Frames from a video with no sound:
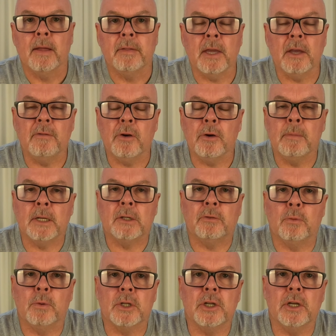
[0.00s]
Thank you very much
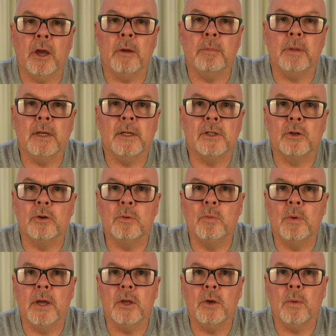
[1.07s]
for watching. Hope things are good
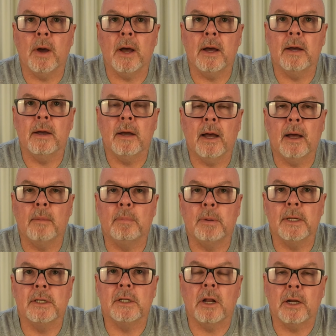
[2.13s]
where you are.
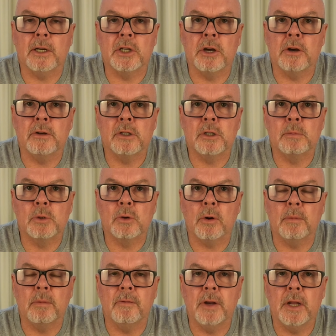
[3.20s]
Please like, share and
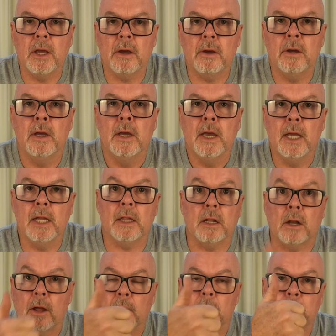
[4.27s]
subscribe the video. Hit the
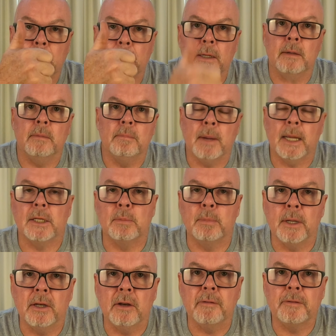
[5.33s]
like button, makes a
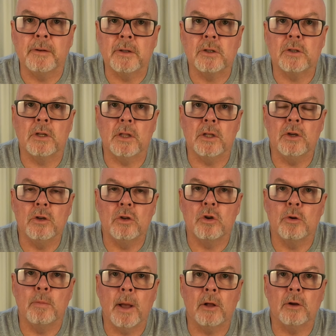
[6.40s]
big difference to the
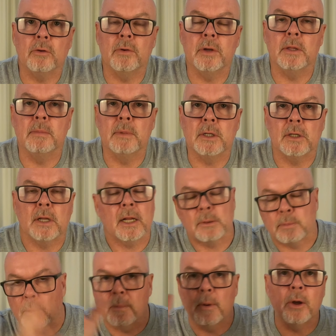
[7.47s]
YouTube algorithm and starts
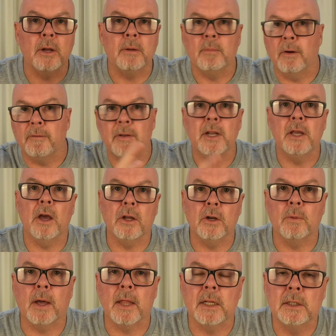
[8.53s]
promoting my video
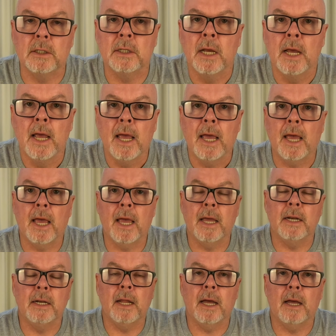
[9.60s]
to others.
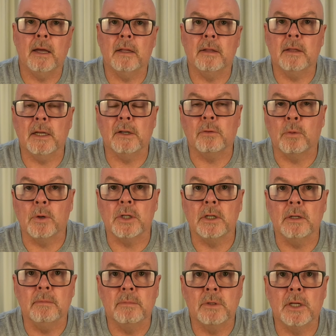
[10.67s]
And thanks for
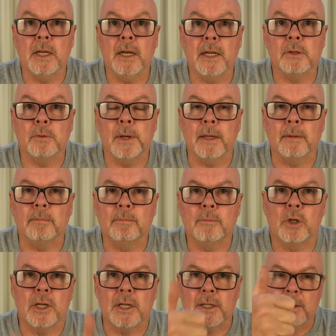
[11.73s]
watching. See you next week.
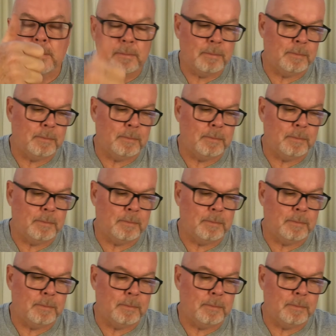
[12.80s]
Cheers.